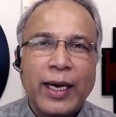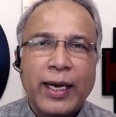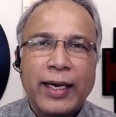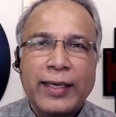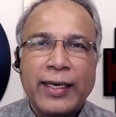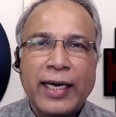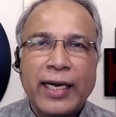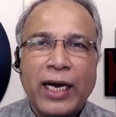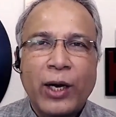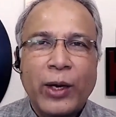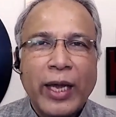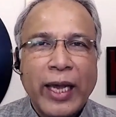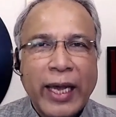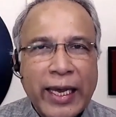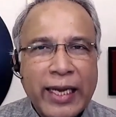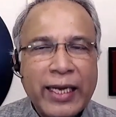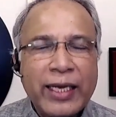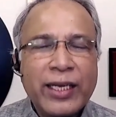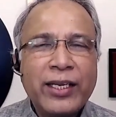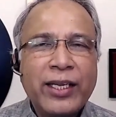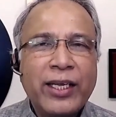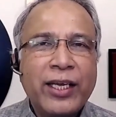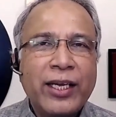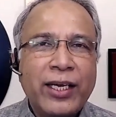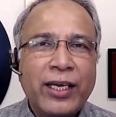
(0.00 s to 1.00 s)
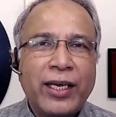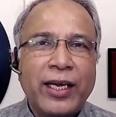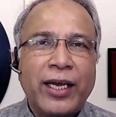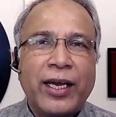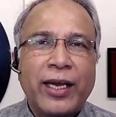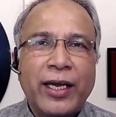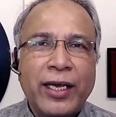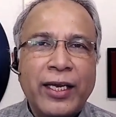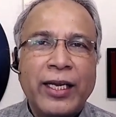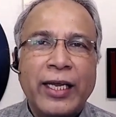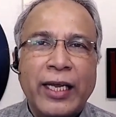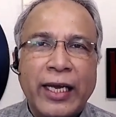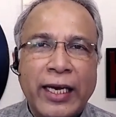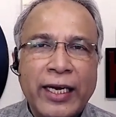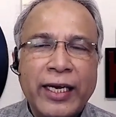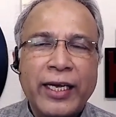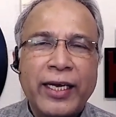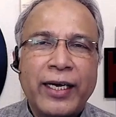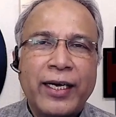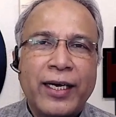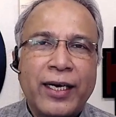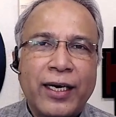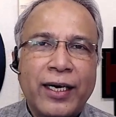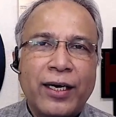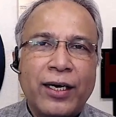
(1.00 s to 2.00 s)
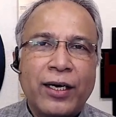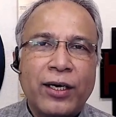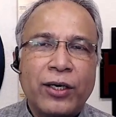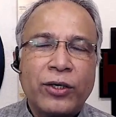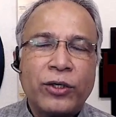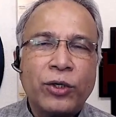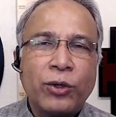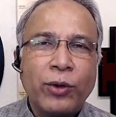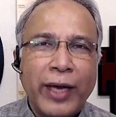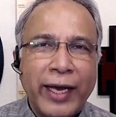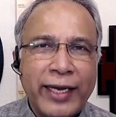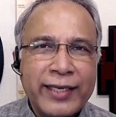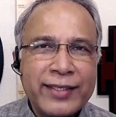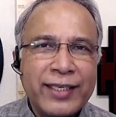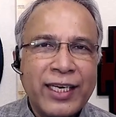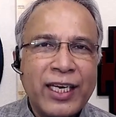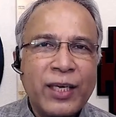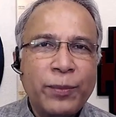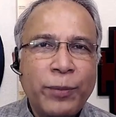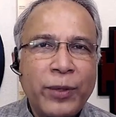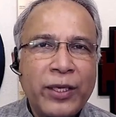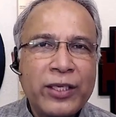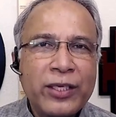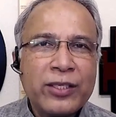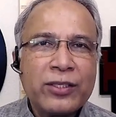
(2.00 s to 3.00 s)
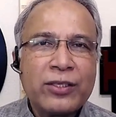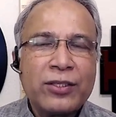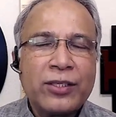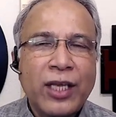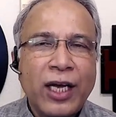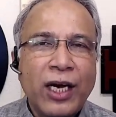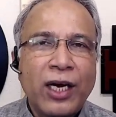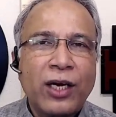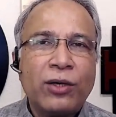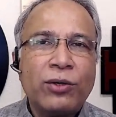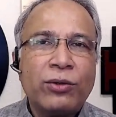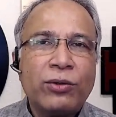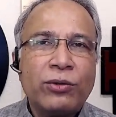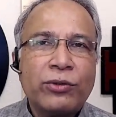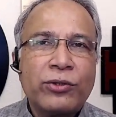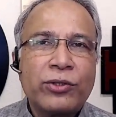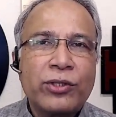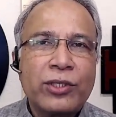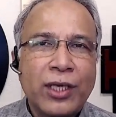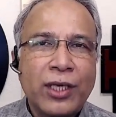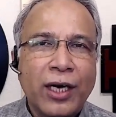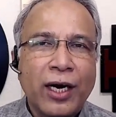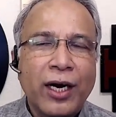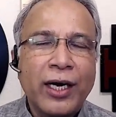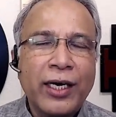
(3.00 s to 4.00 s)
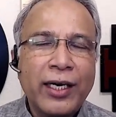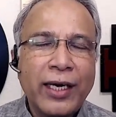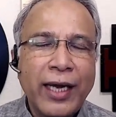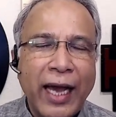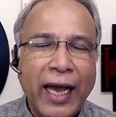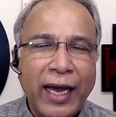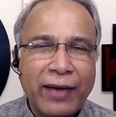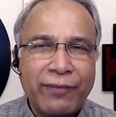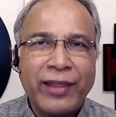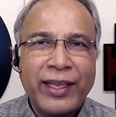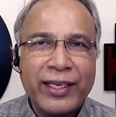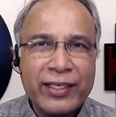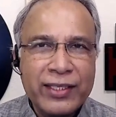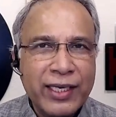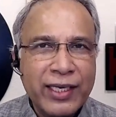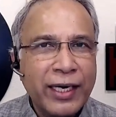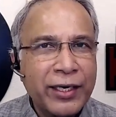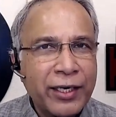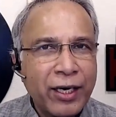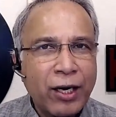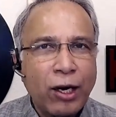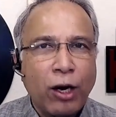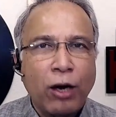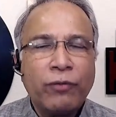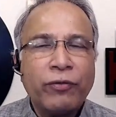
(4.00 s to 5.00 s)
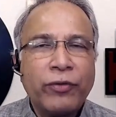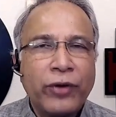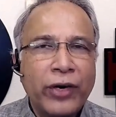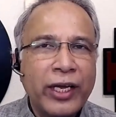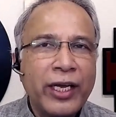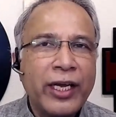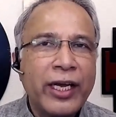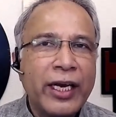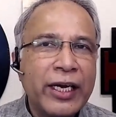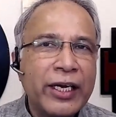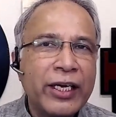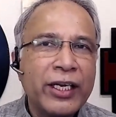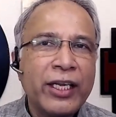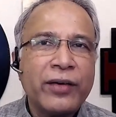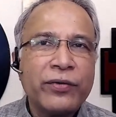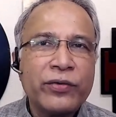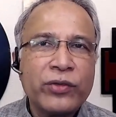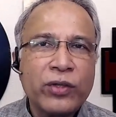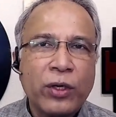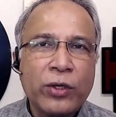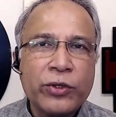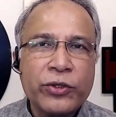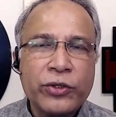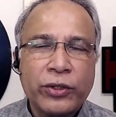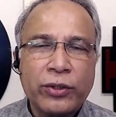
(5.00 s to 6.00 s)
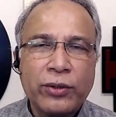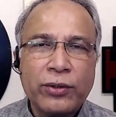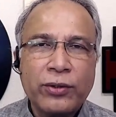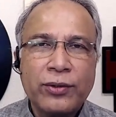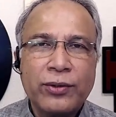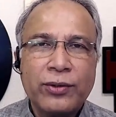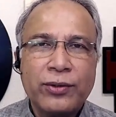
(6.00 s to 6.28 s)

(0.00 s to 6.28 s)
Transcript: Now, in India, do SIPs now have they started offering ETFs also?